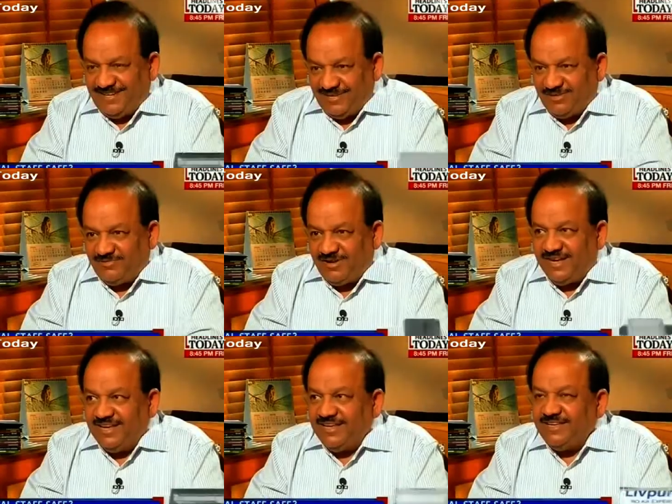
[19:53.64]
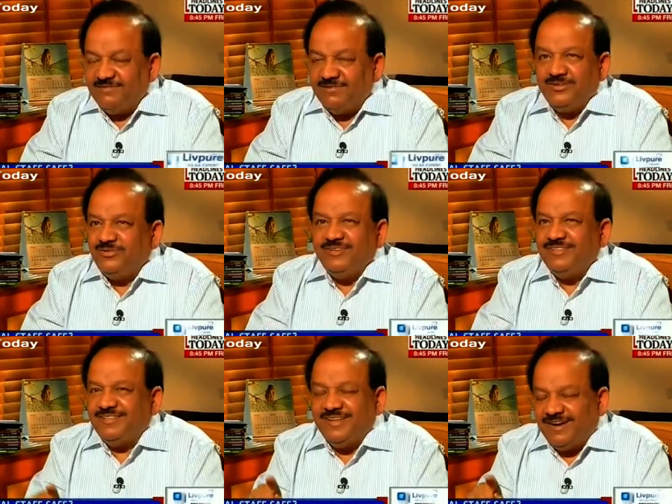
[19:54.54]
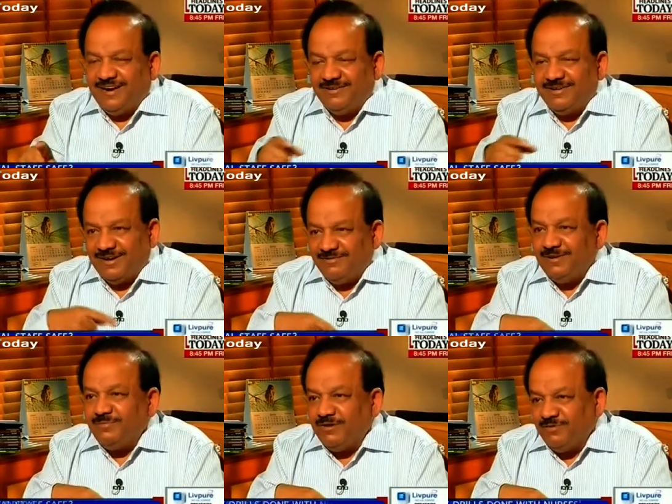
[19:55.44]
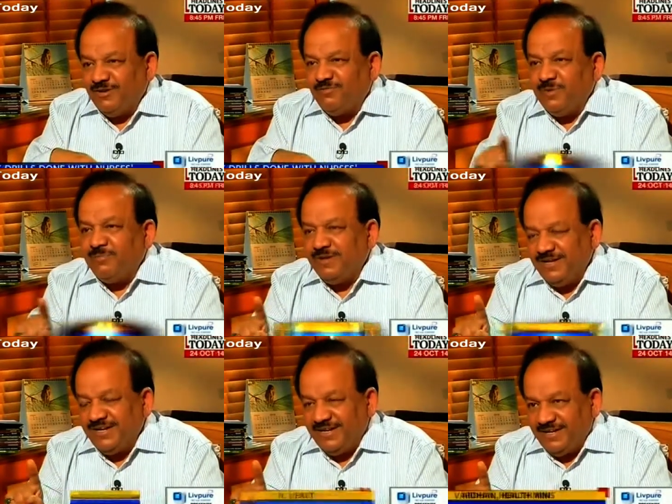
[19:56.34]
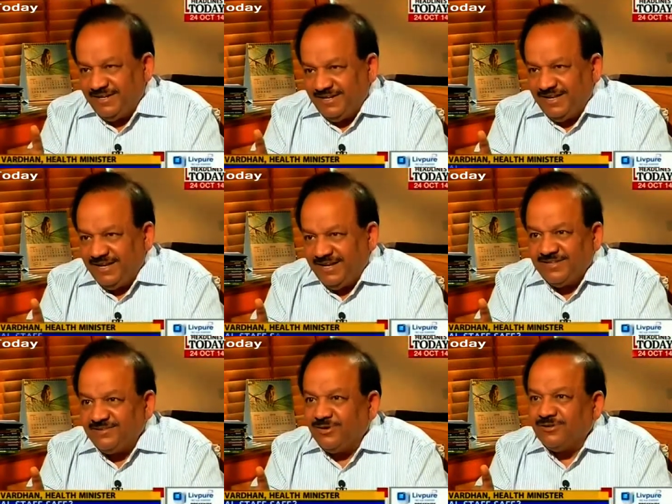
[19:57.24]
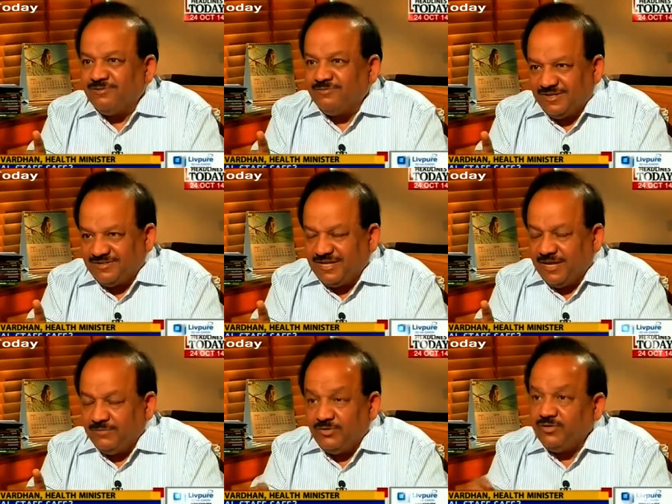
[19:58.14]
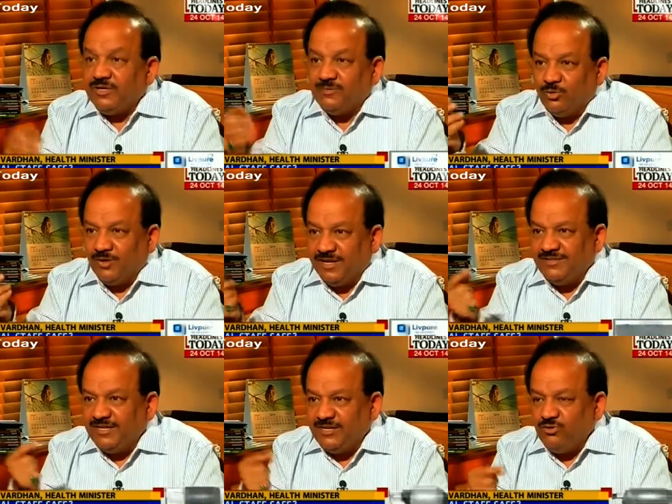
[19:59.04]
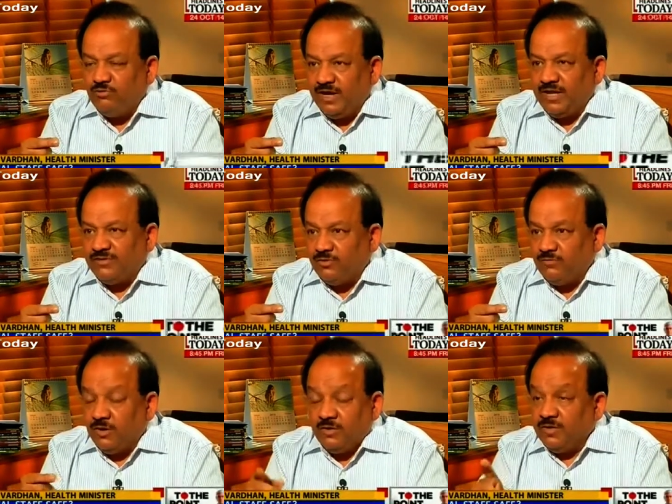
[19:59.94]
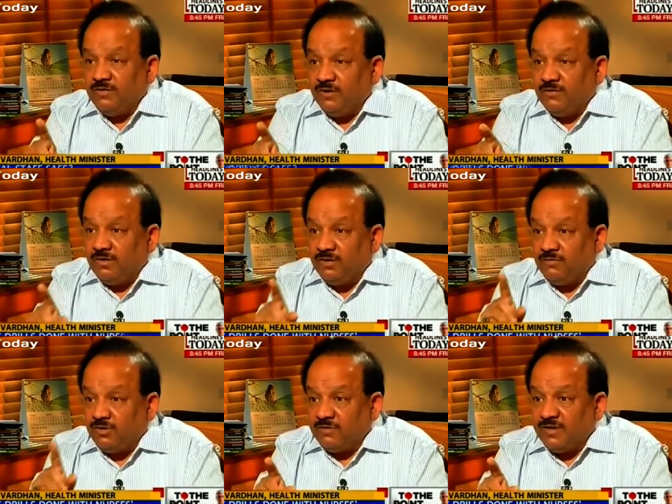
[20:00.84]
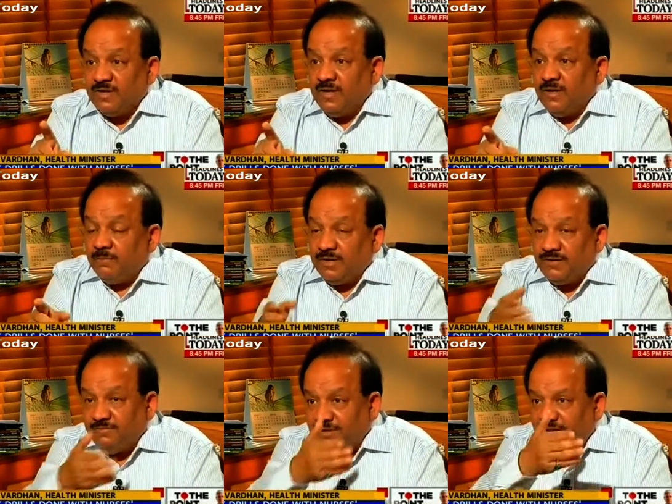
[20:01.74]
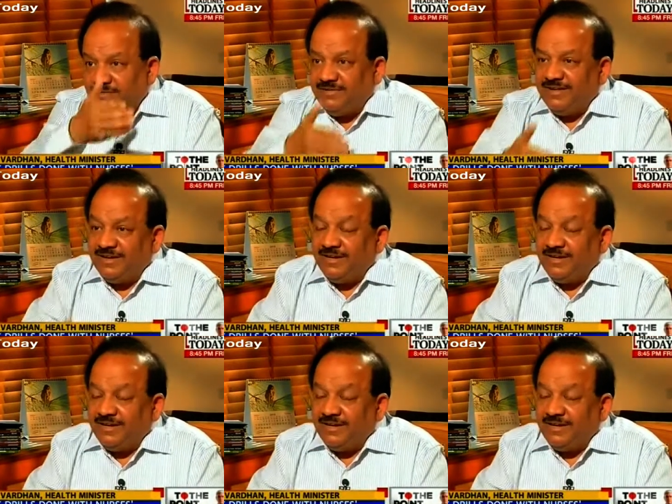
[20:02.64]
is that is why even you see our our our people in India. It is not the first time. You see, Ebola is a new virus or uh, uh whatever. But we have